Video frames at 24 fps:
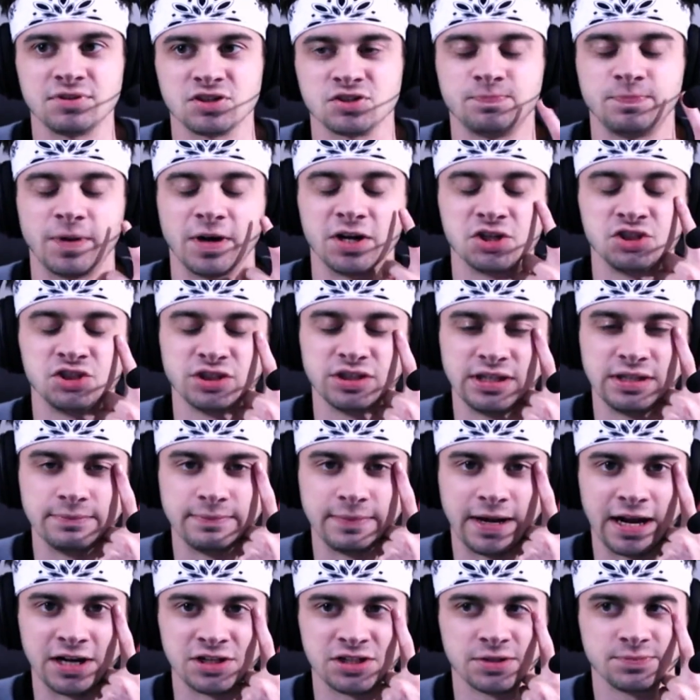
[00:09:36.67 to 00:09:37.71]
especially in
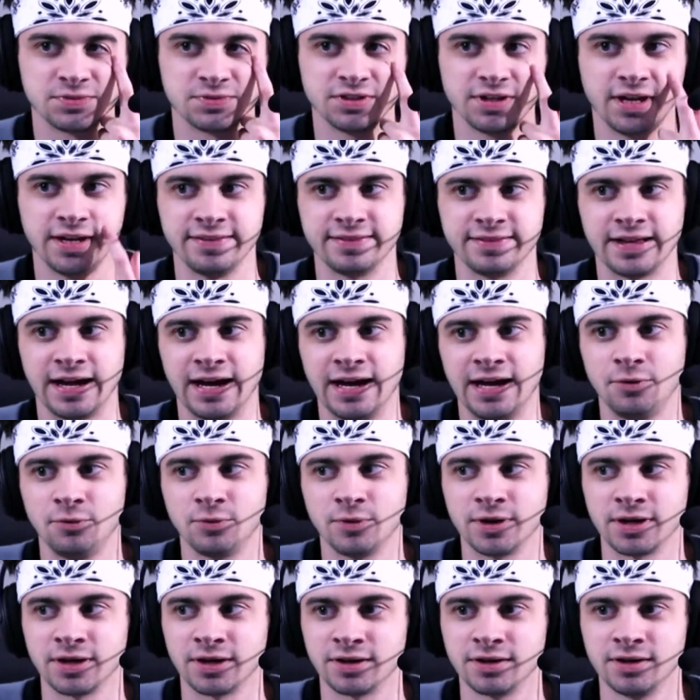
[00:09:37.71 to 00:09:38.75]
matchups like that
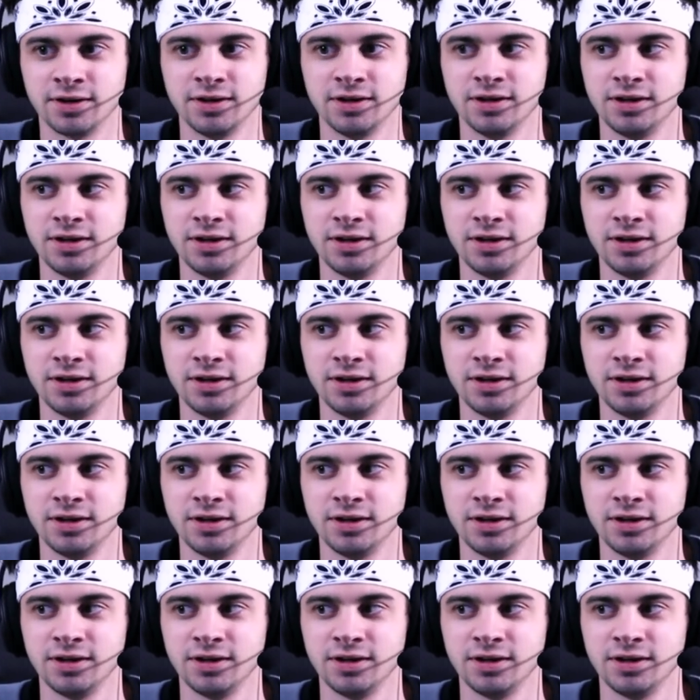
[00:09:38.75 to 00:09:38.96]
where,